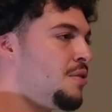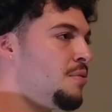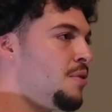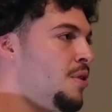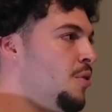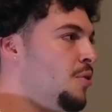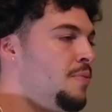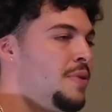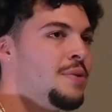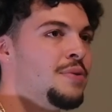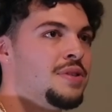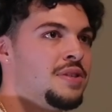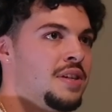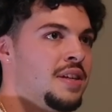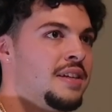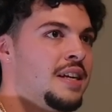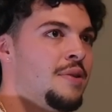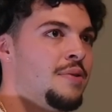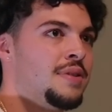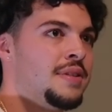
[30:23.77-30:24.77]
year old me was
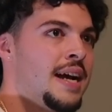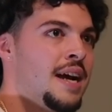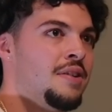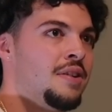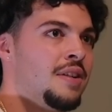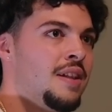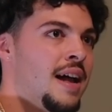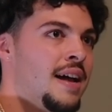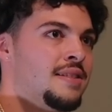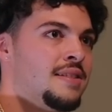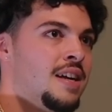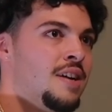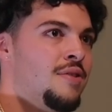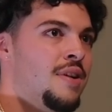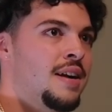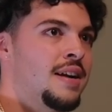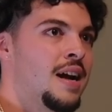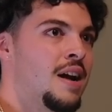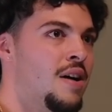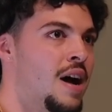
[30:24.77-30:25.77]
sitting down with Tyler Glasnow
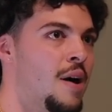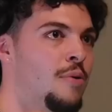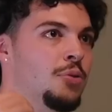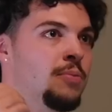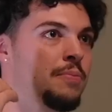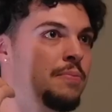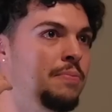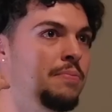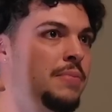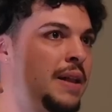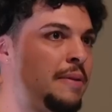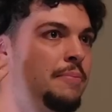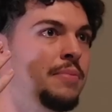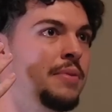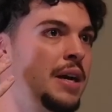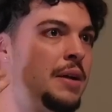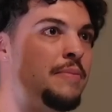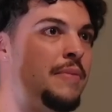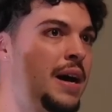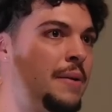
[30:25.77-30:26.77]
right. right now, I would
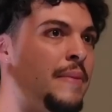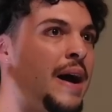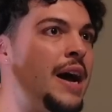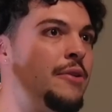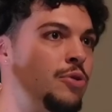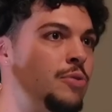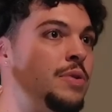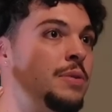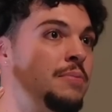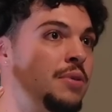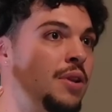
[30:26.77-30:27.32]
like, my mind would be